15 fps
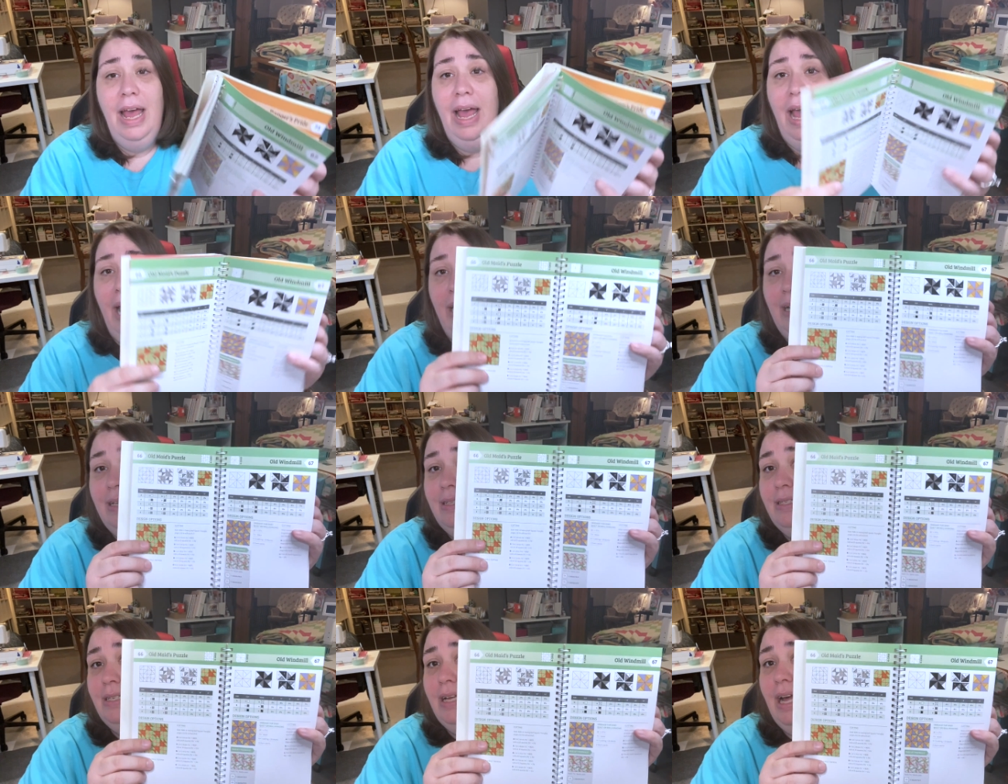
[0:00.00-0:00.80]
and
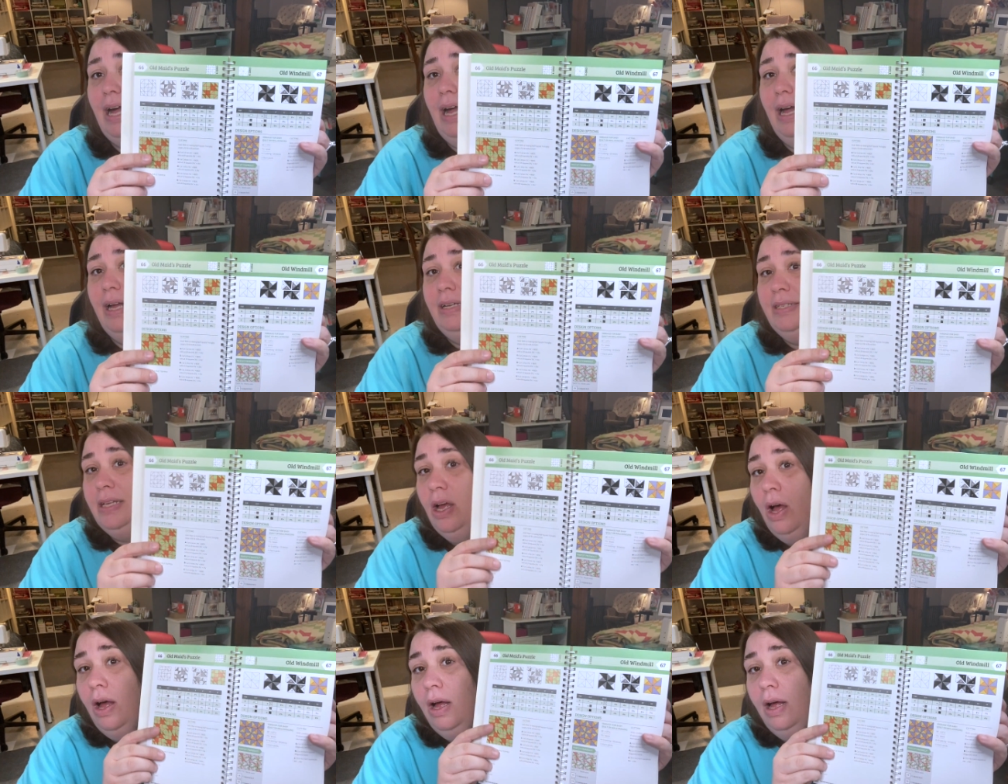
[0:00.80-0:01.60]
it's got
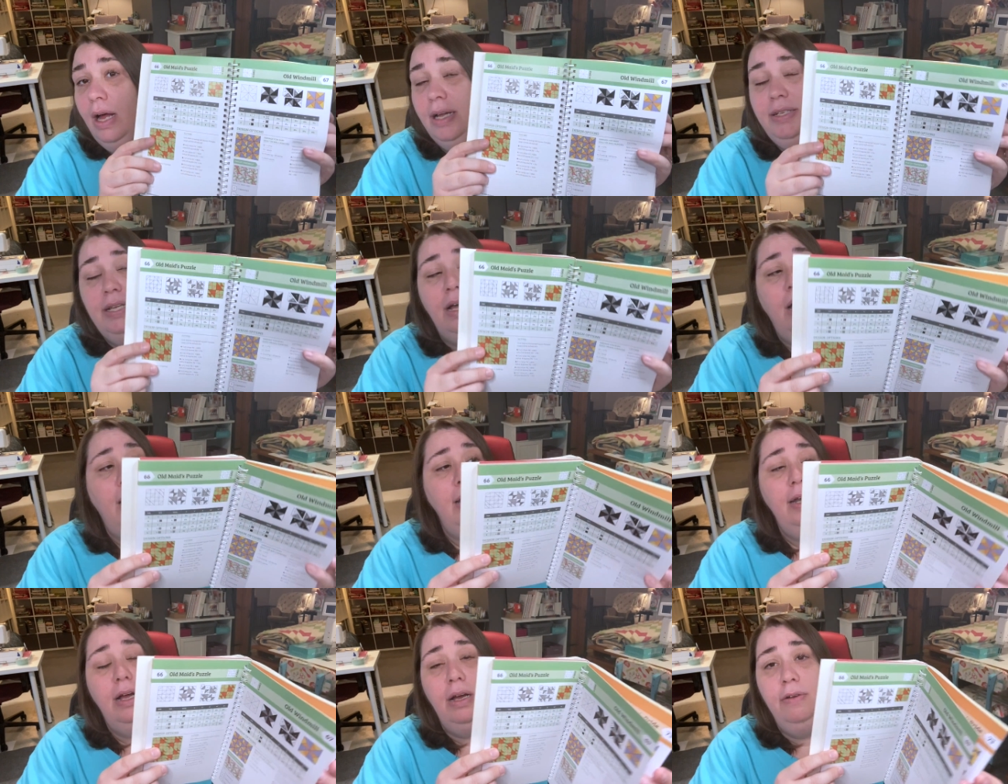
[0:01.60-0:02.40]
a
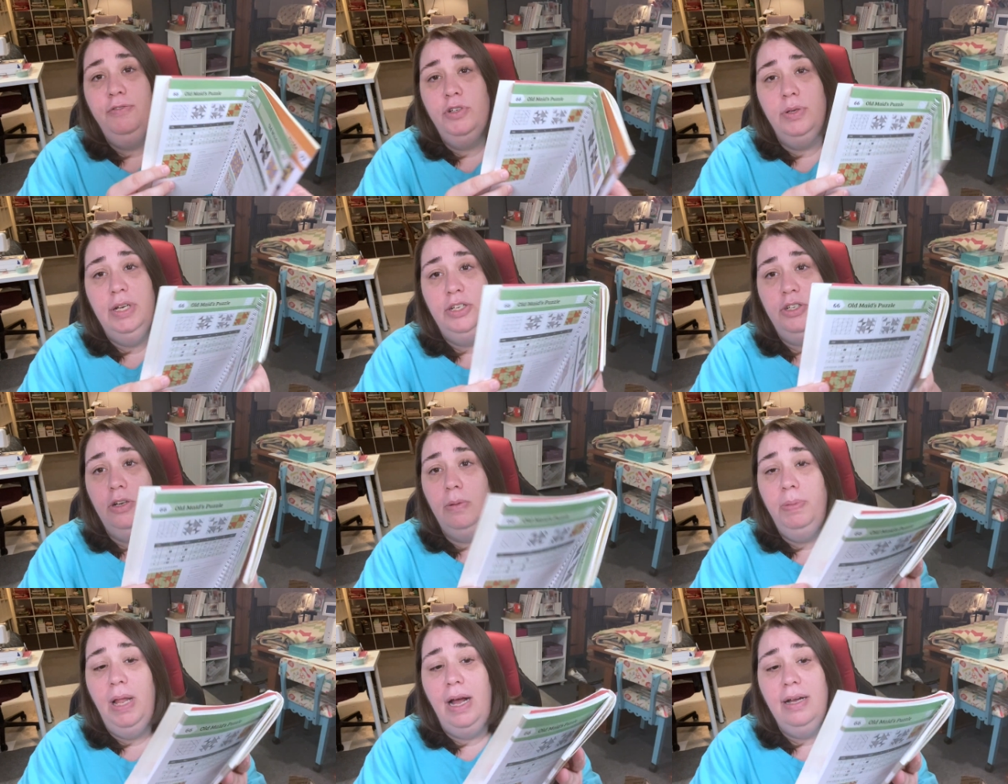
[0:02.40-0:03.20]
ton of traditional
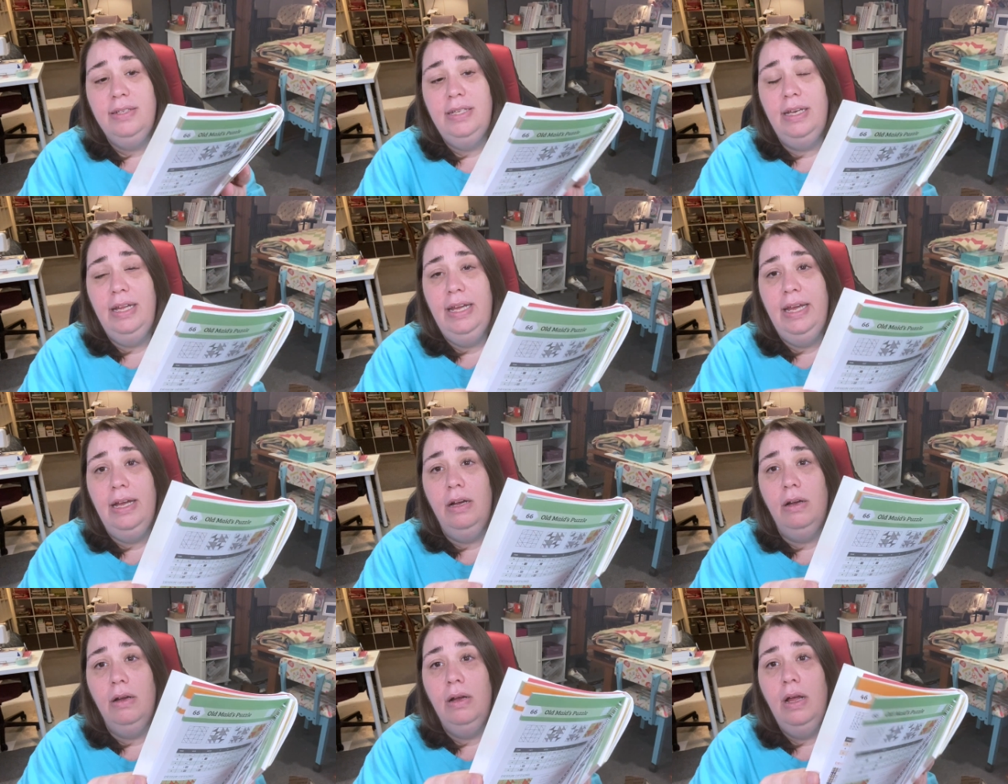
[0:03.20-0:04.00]
blocks in
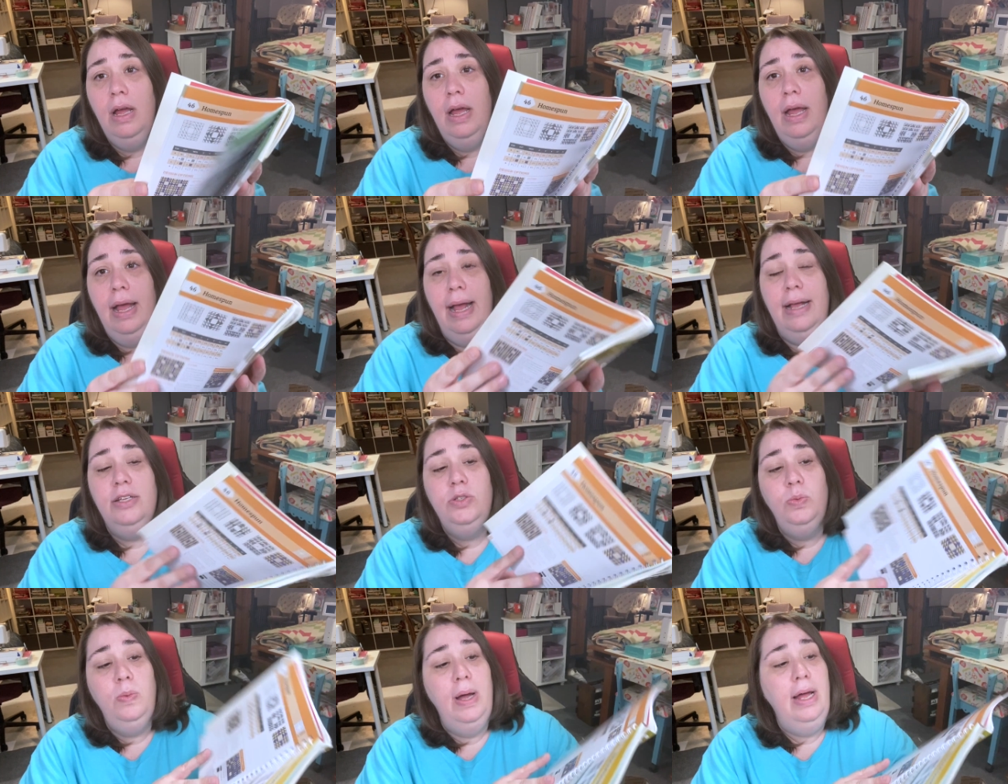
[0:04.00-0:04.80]
here,
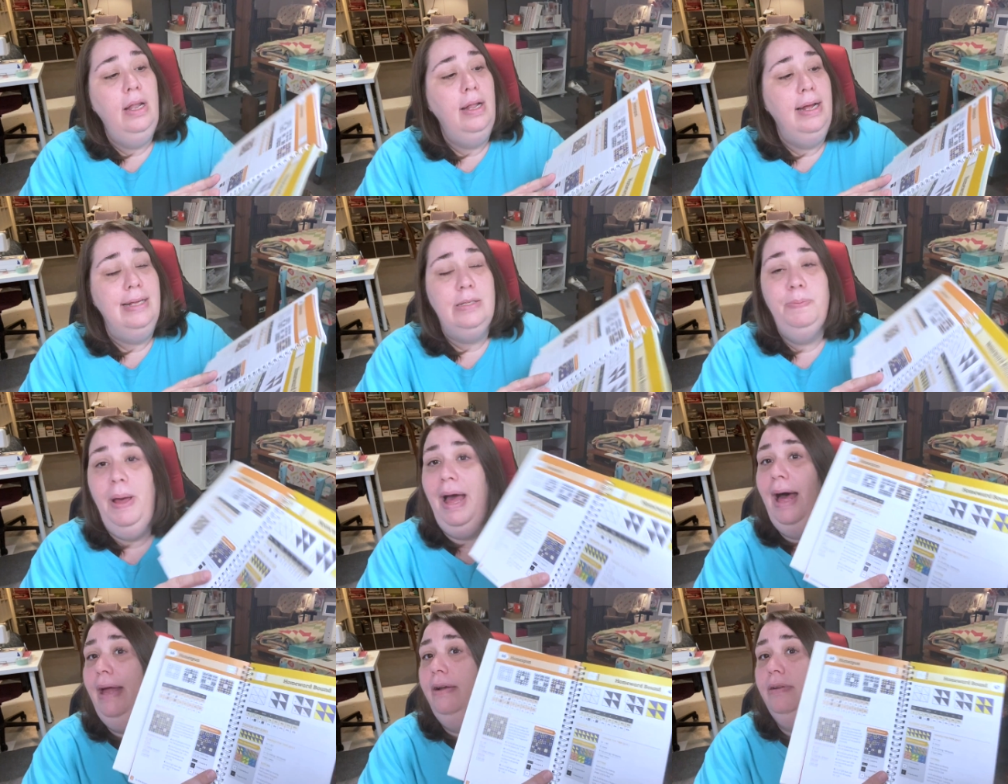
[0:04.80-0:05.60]
as well as
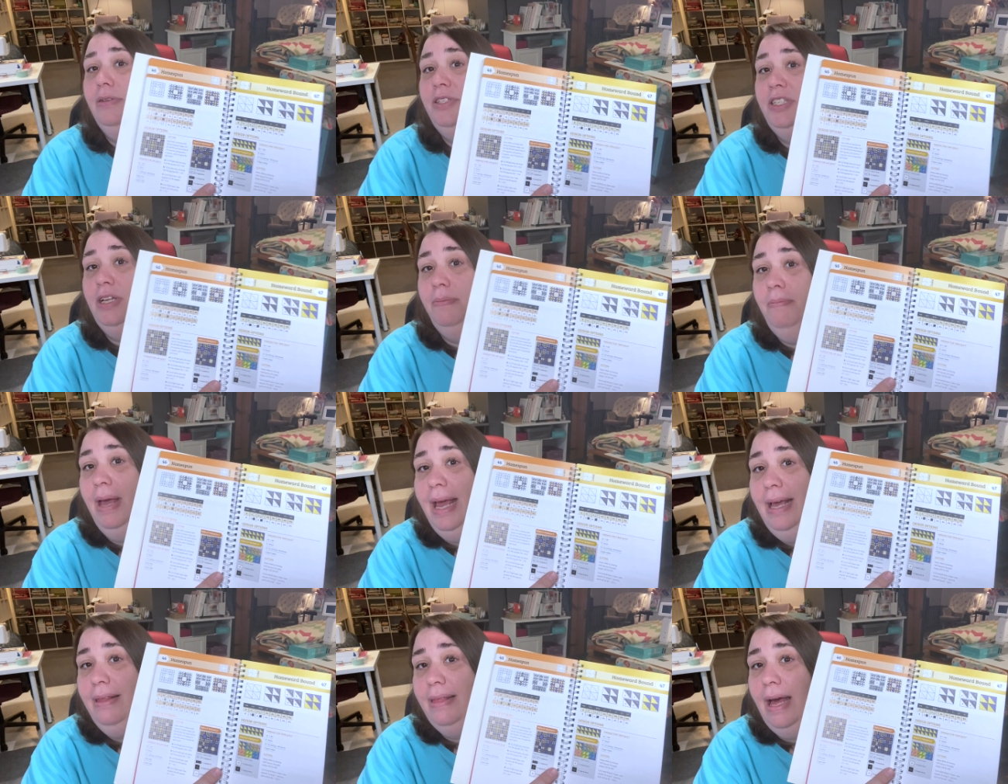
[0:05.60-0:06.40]
patterns to
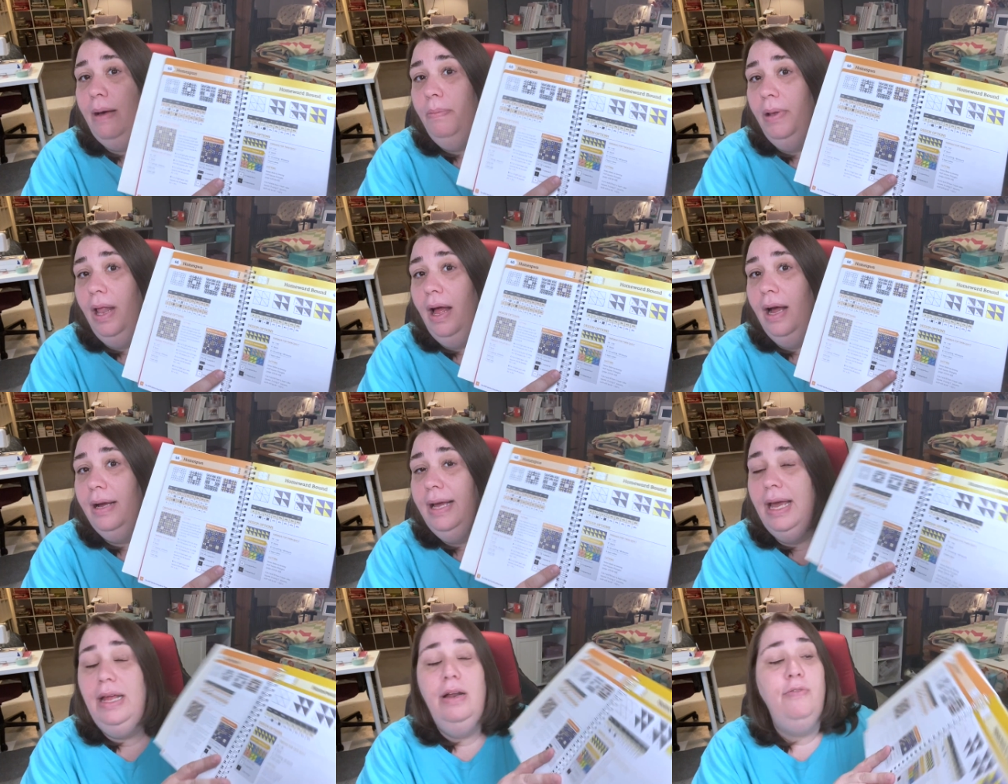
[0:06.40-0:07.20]
make that block
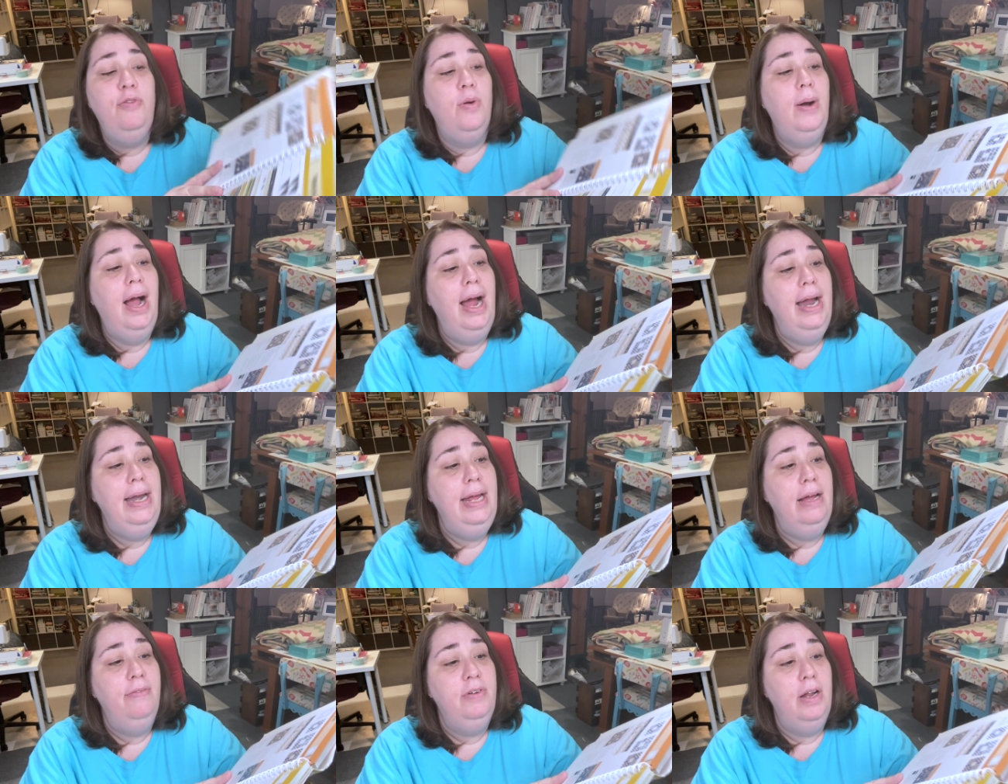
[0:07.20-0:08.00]
in a
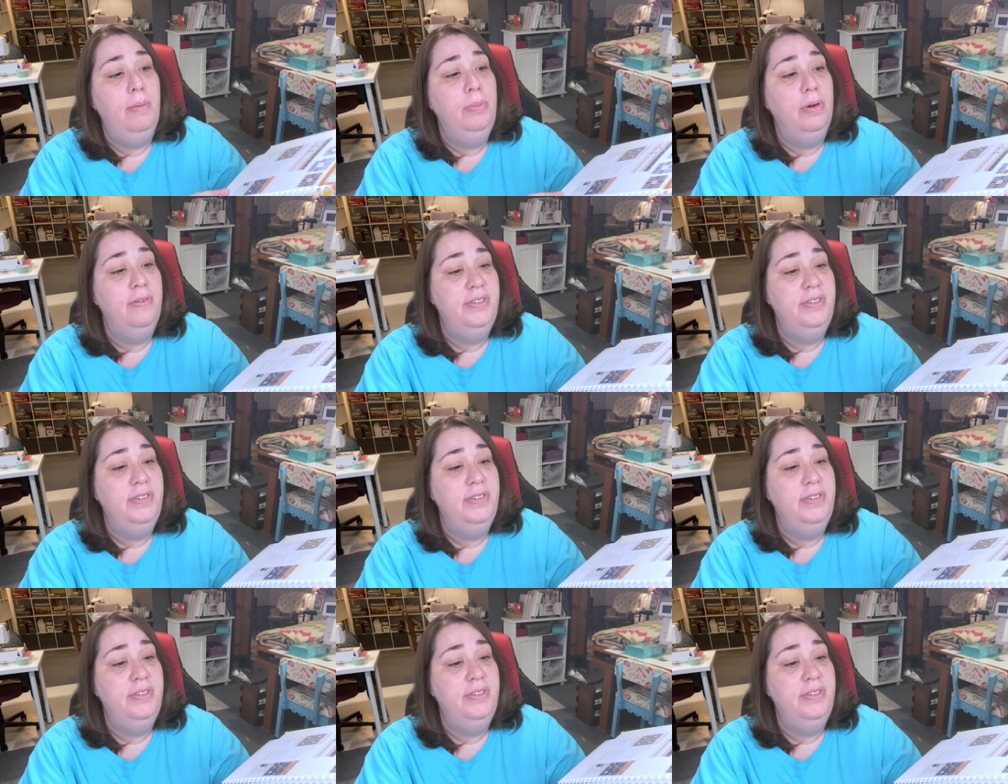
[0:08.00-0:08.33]
variety of number of